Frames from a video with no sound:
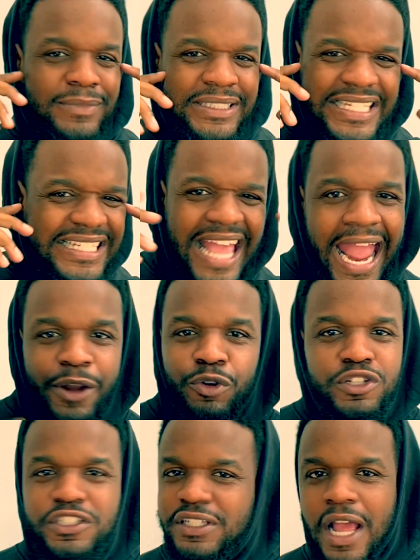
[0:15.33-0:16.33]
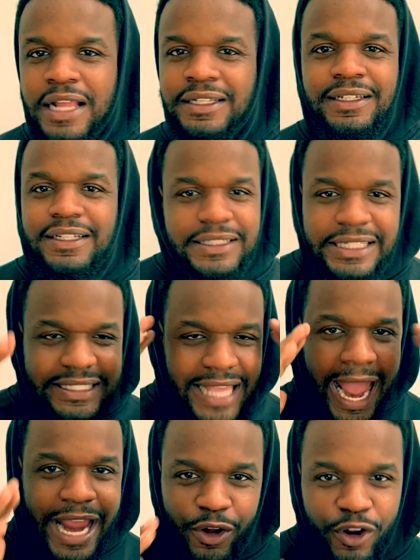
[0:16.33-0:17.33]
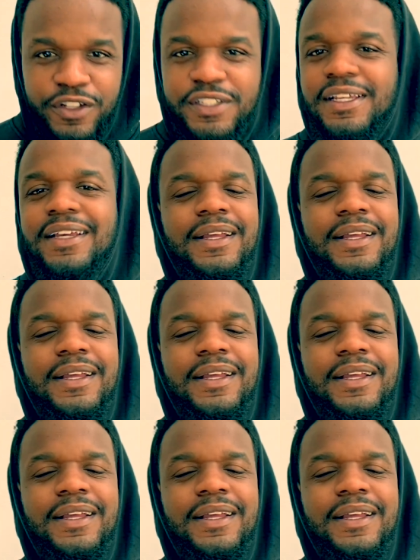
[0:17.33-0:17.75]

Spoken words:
These haters.